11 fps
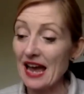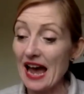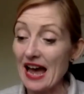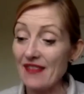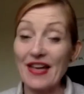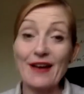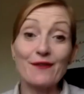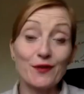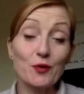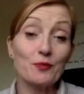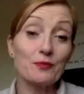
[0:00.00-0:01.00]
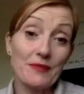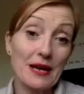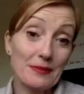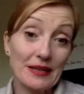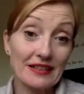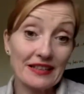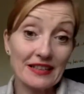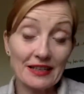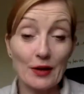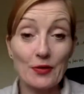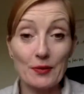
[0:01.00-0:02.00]
and therefore maybe,
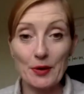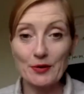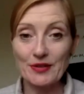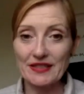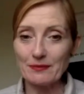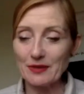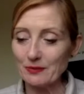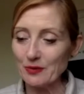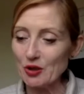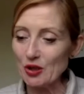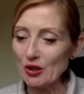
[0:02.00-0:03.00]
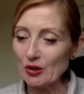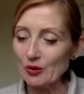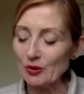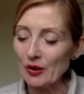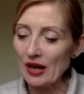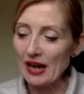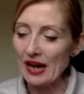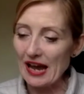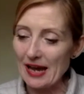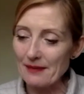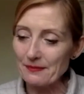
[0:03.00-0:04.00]
you know, the motor symptoms too.
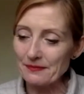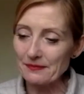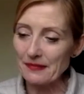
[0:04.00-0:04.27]
And